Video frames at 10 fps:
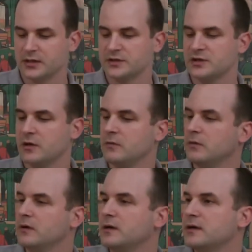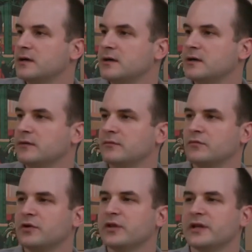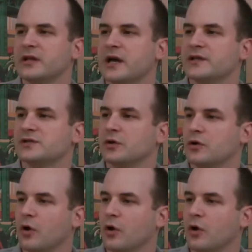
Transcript: So really nice